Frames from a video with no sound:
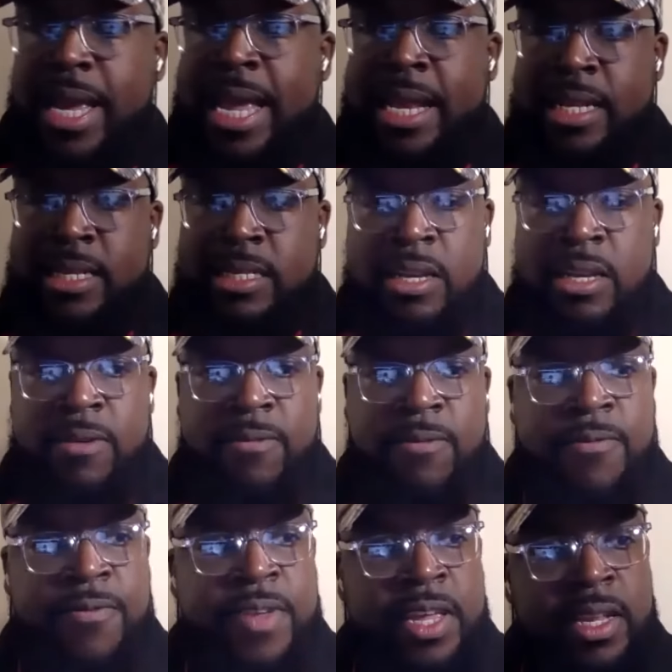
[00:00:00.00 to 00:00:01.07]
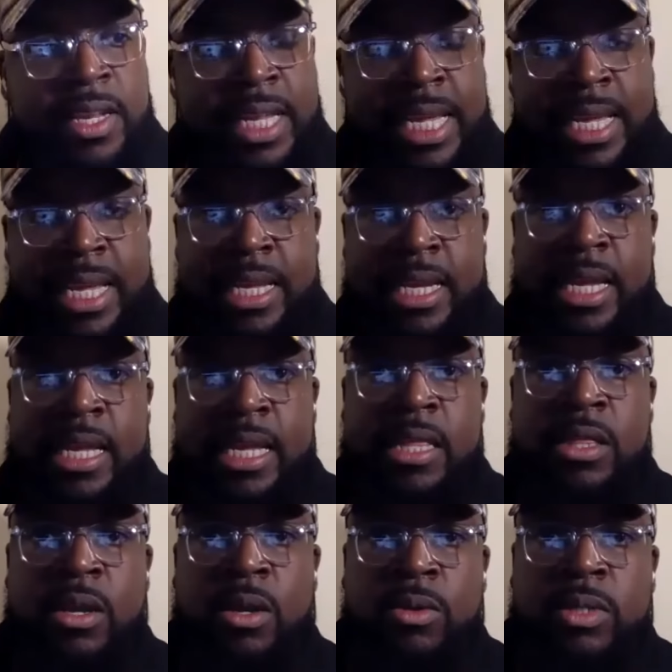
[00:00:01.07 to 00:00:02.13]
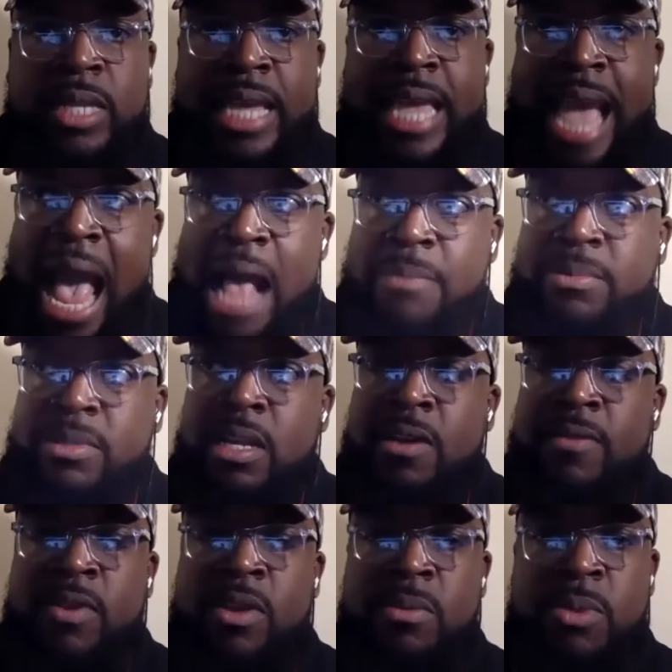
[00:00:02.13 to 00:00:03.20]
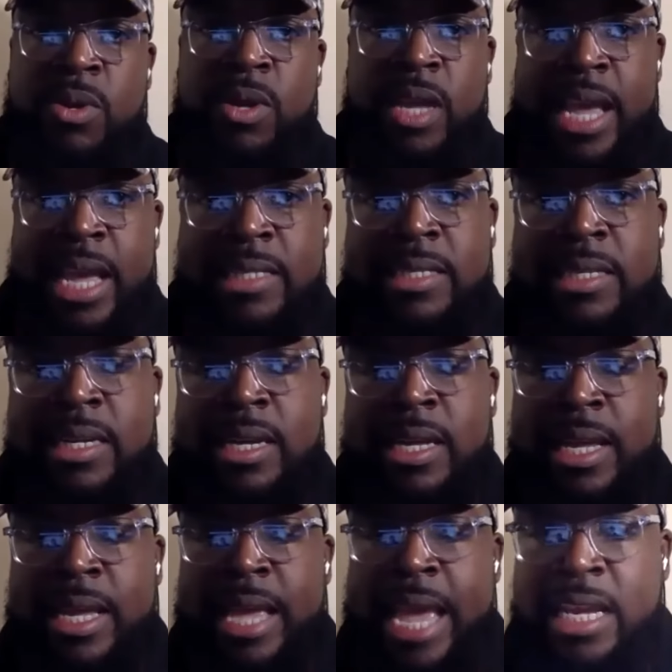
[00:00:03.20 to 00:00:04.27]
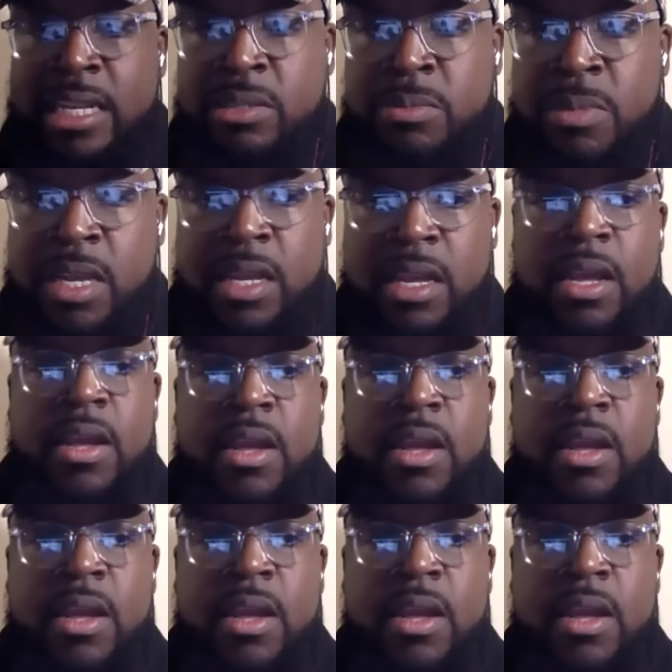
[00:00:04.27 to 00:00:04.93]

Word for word: and to fill in in those gaps of communication and engagement